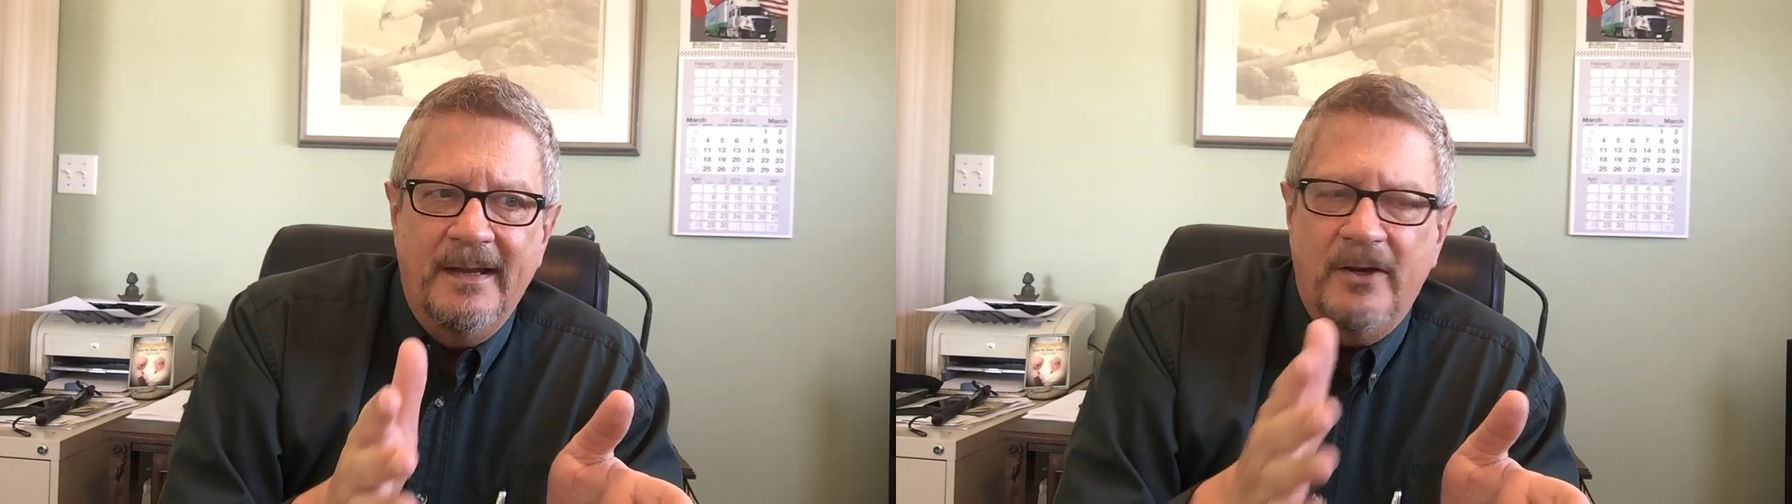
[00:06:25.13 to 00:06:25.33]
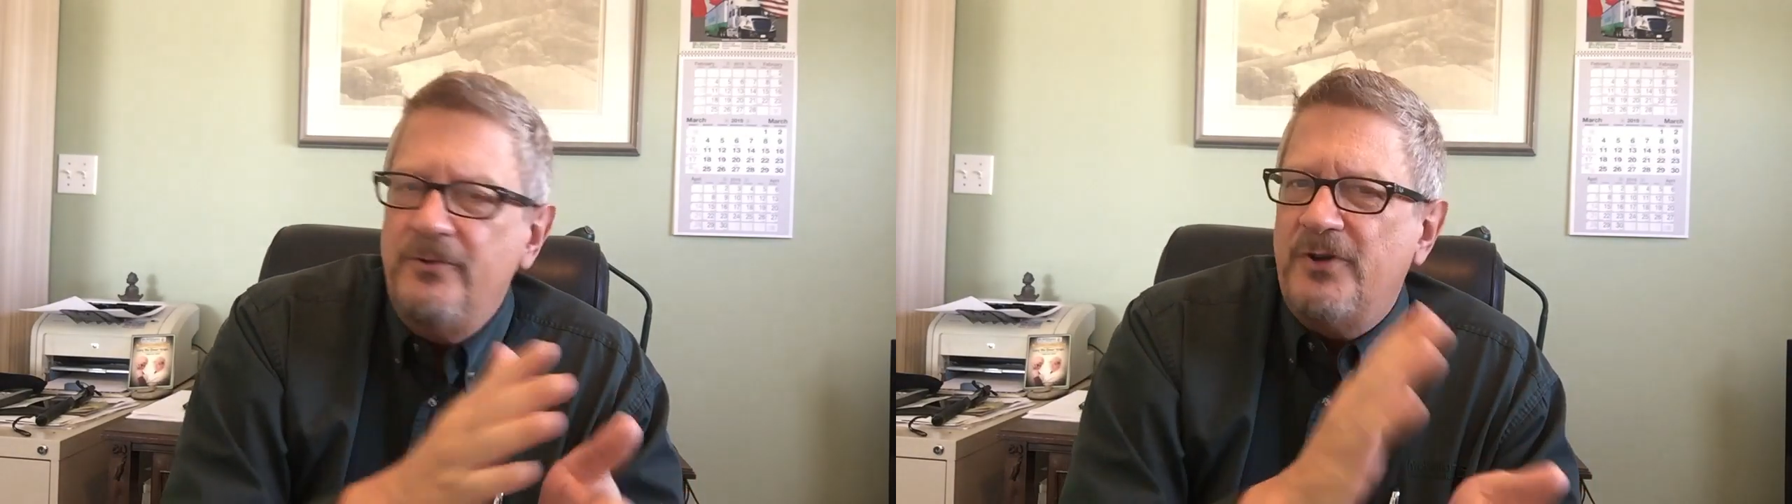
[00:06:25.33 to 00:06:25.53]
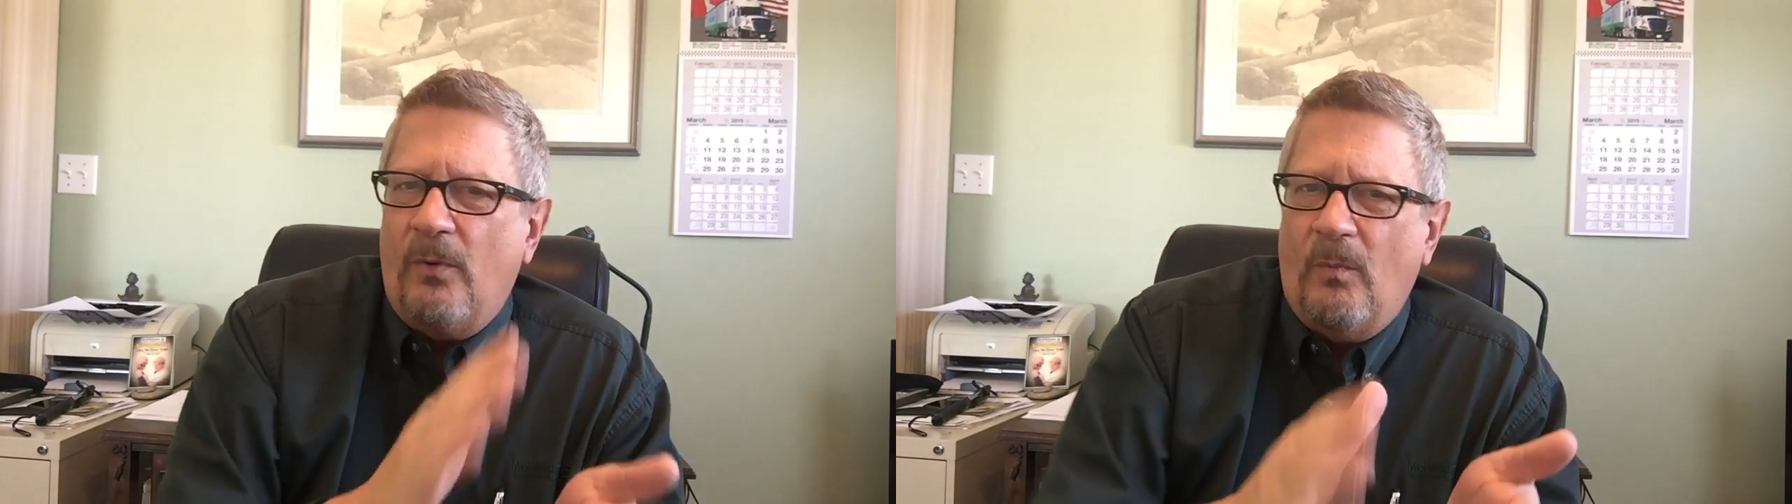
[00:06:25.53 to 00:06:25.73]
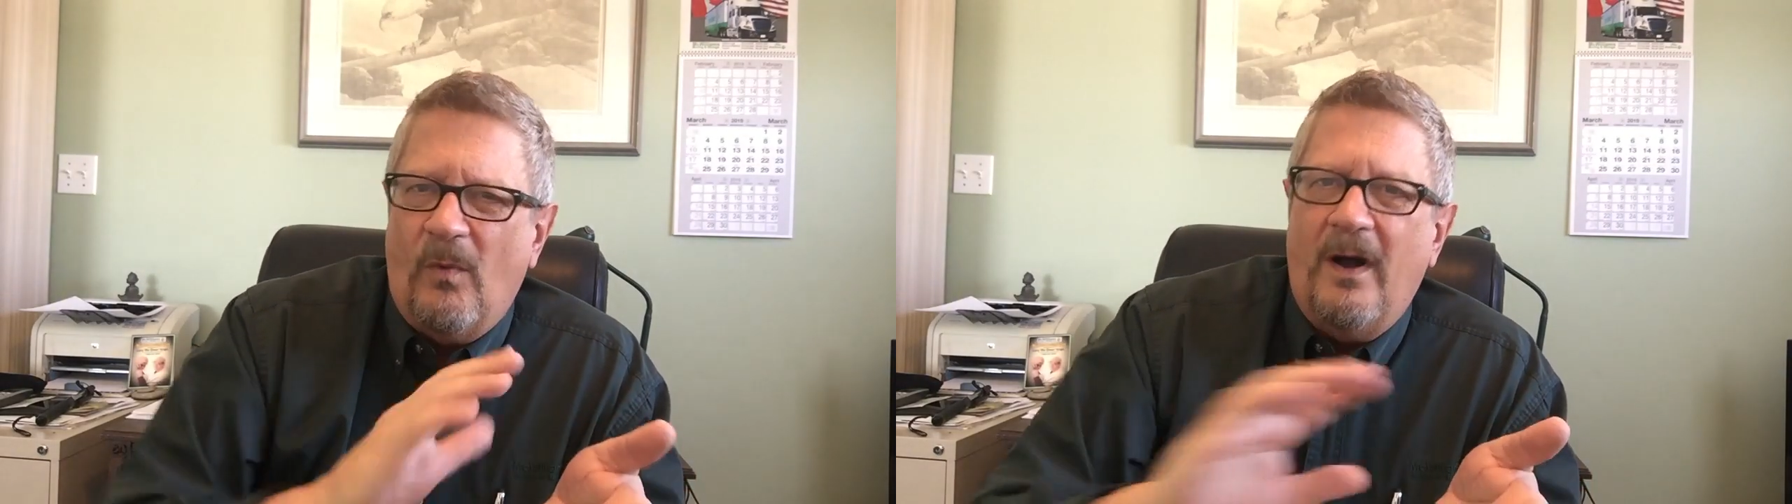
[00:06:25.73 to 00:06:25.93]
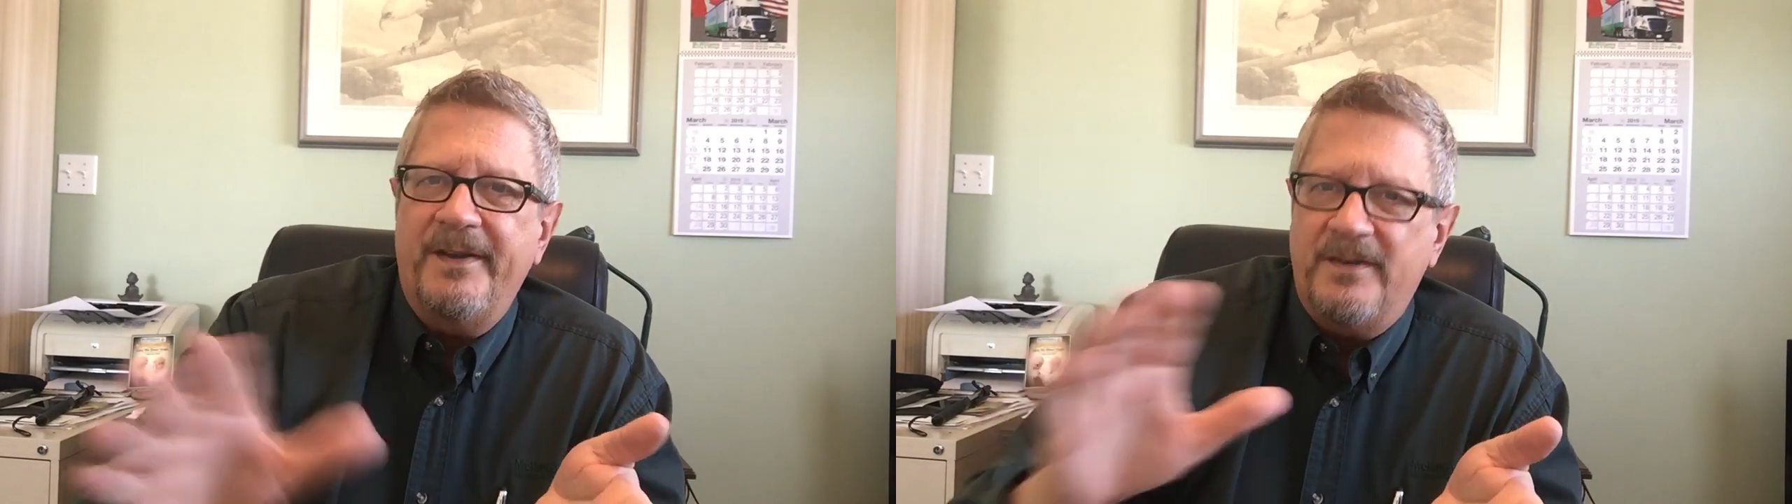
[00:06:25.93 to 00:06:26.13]
who don't
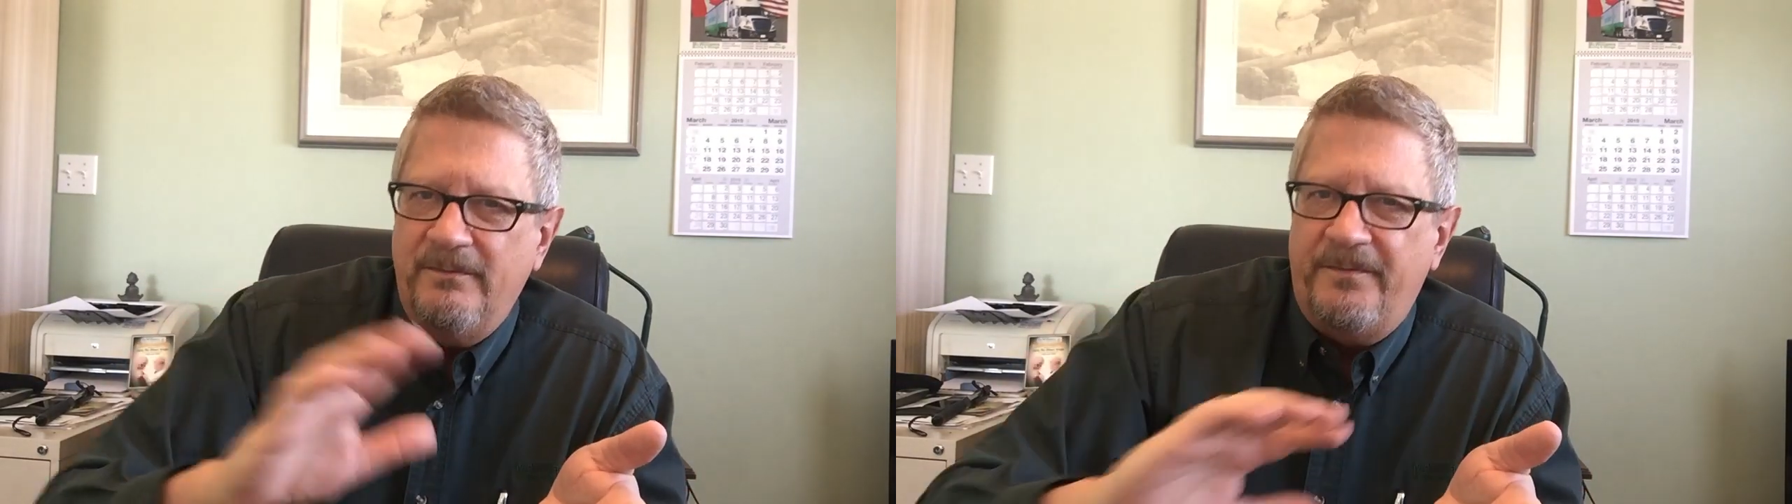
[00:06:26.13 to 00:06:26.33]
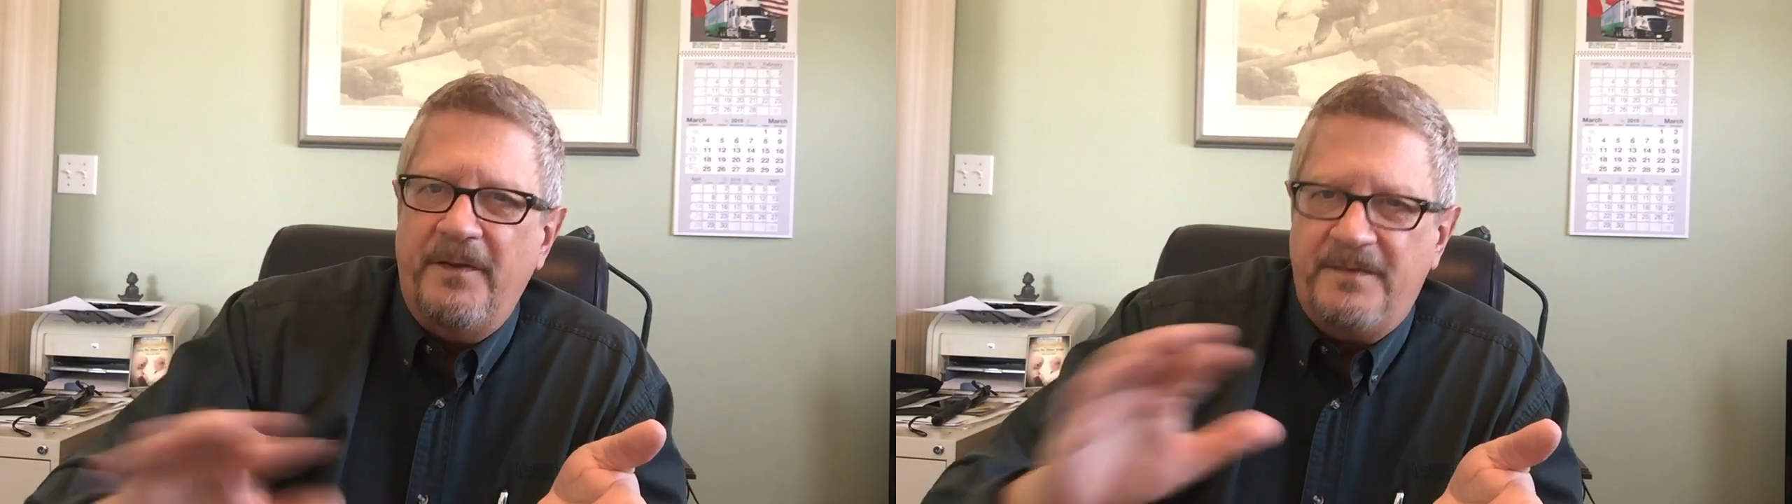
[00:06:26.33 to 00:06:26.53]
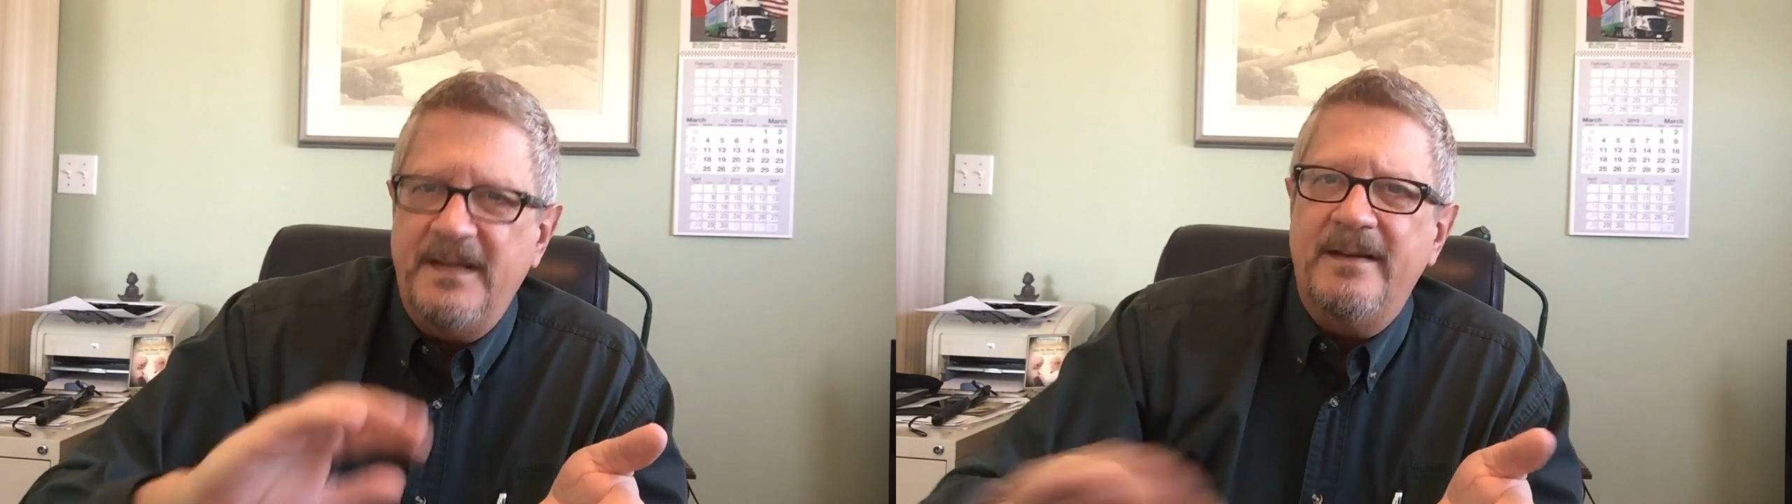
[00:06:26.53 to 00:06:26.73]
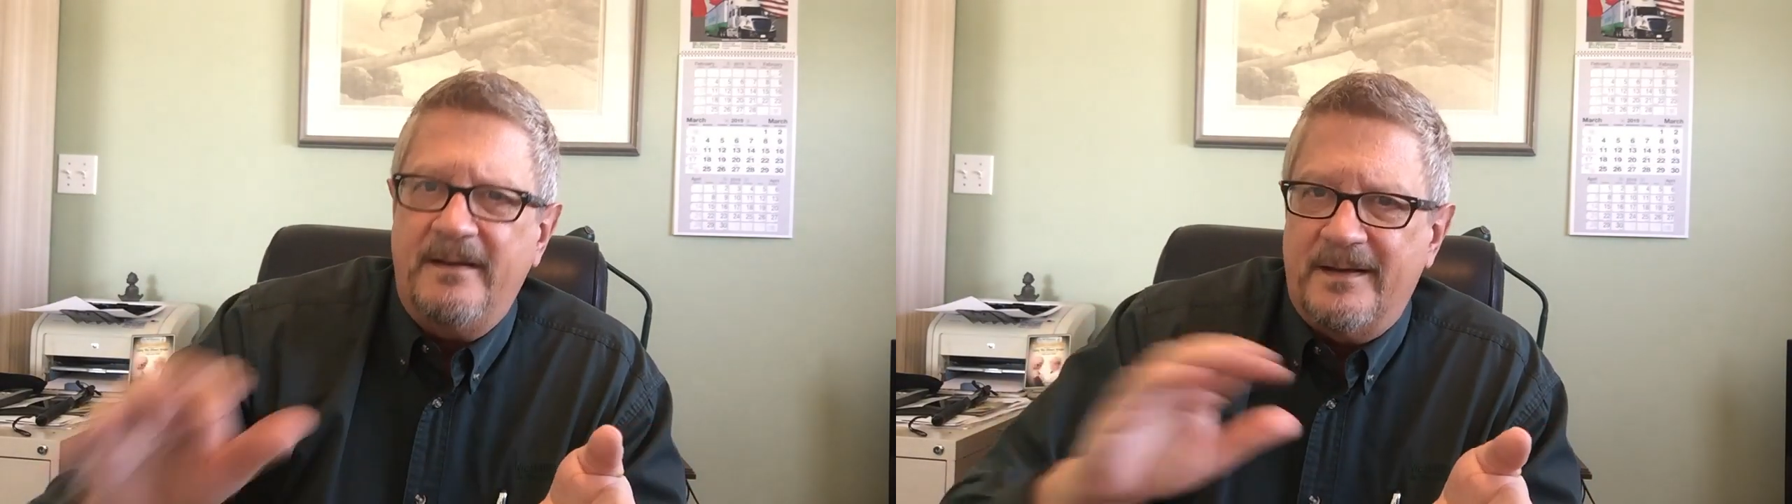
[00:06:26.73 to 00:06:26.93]
want 15